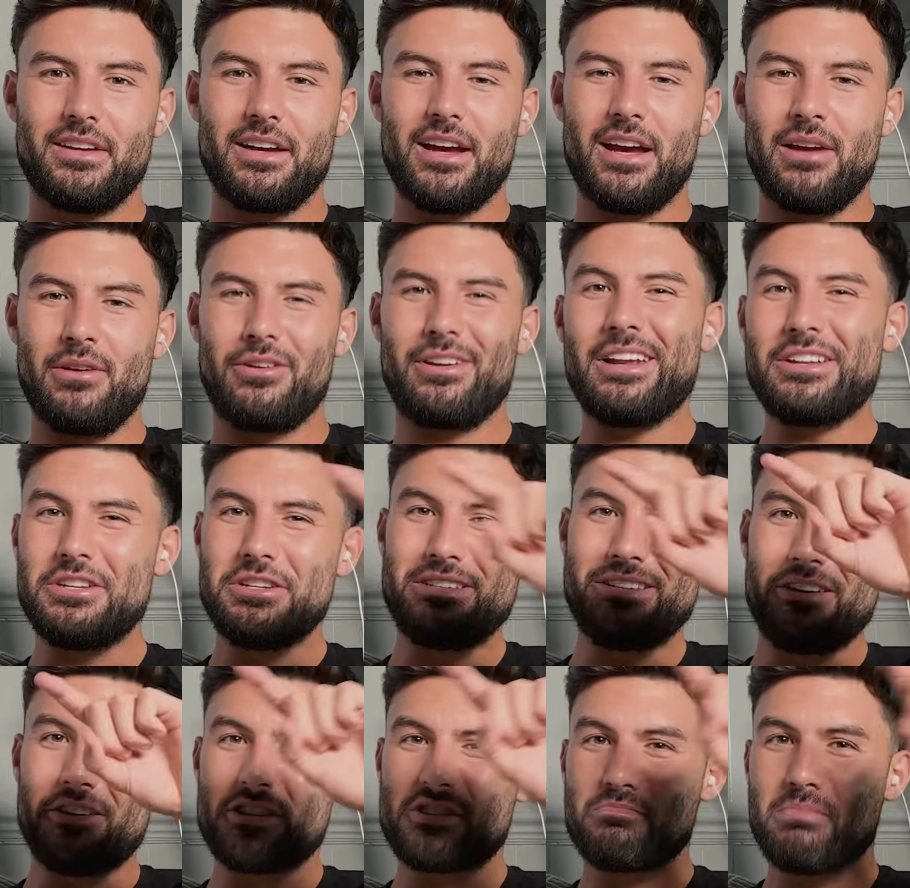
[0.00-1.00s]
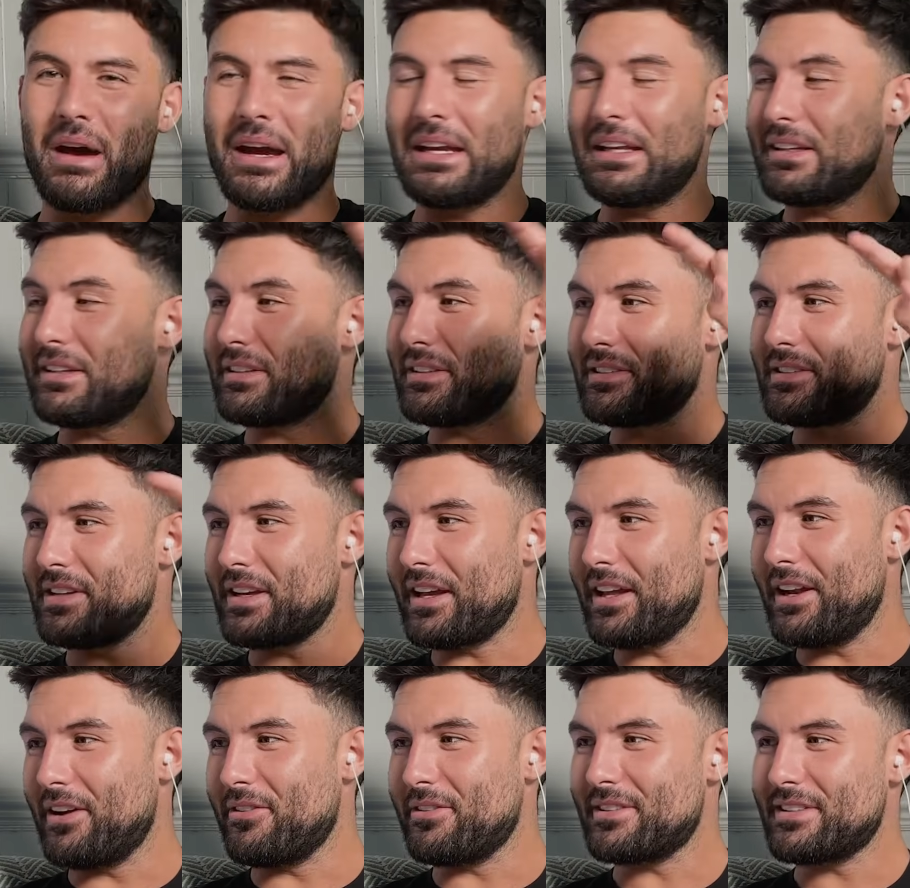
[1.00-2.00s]
You can literally see her spine sticking
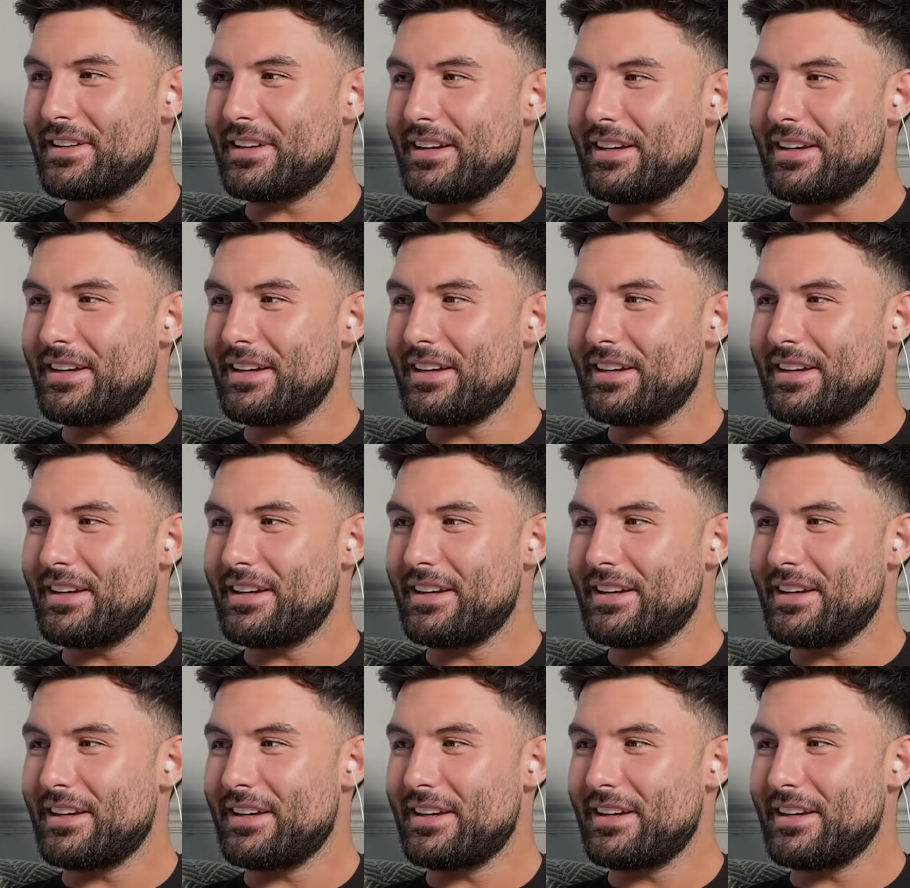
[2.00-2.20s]
out.